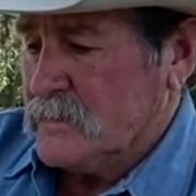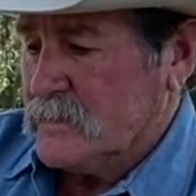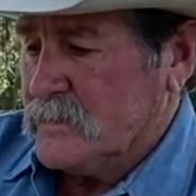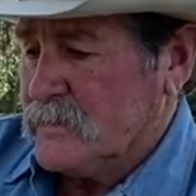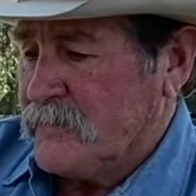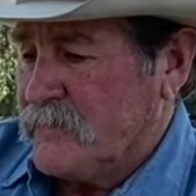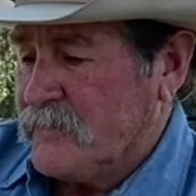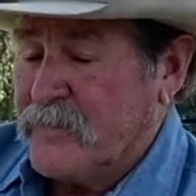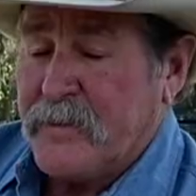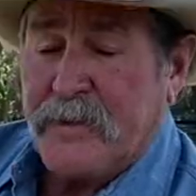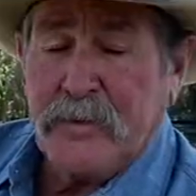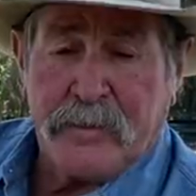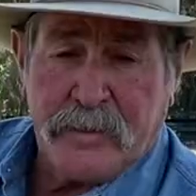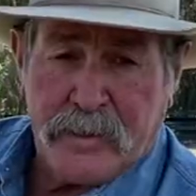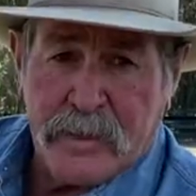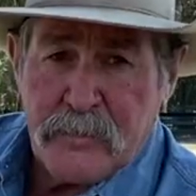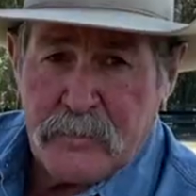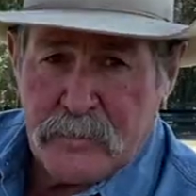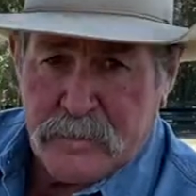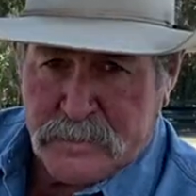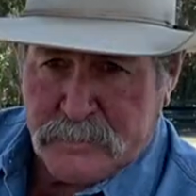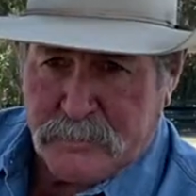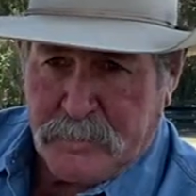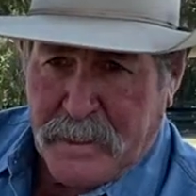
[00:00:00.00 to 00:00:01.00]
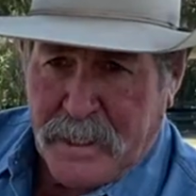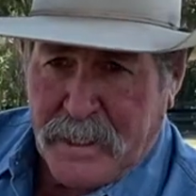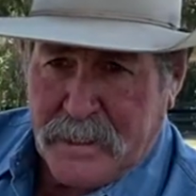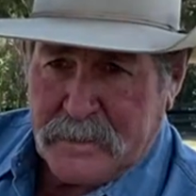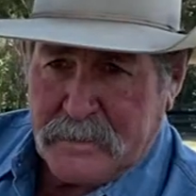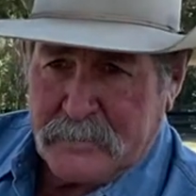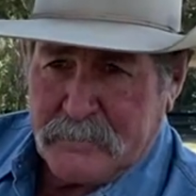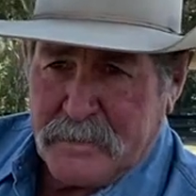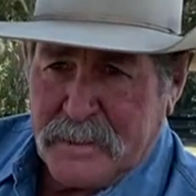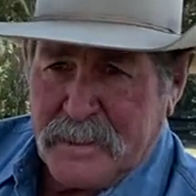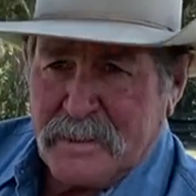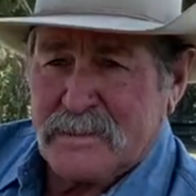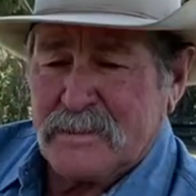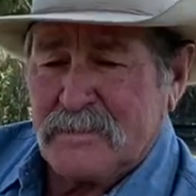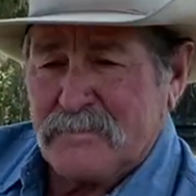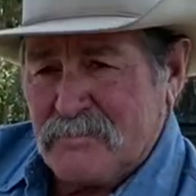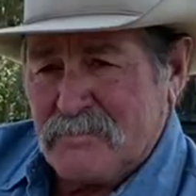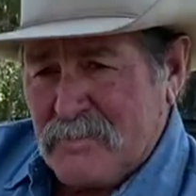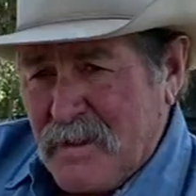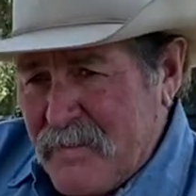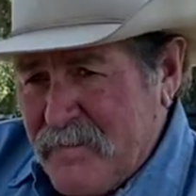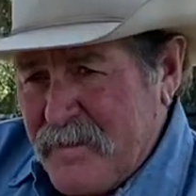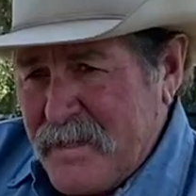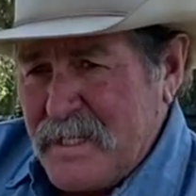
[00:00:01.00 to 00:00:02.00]
fear in respect, but it's,
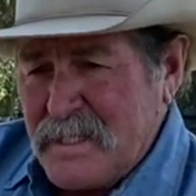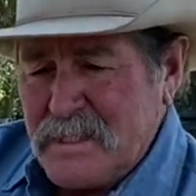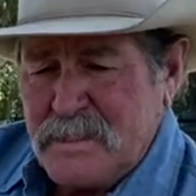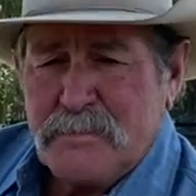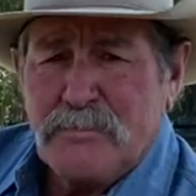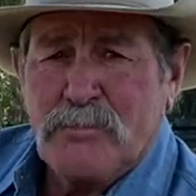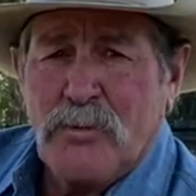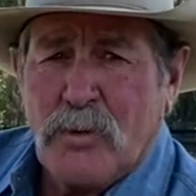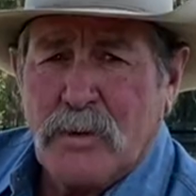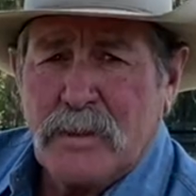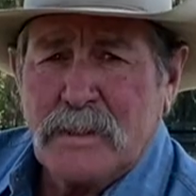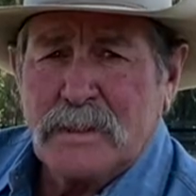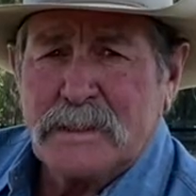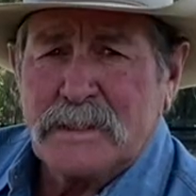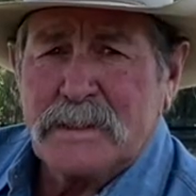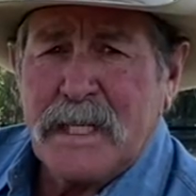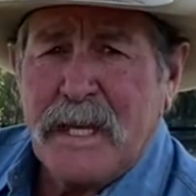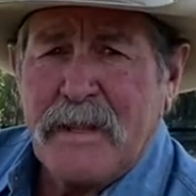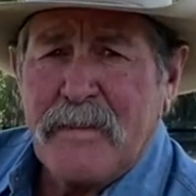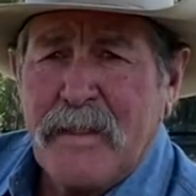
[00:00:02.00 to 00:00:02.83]
I think it's important to say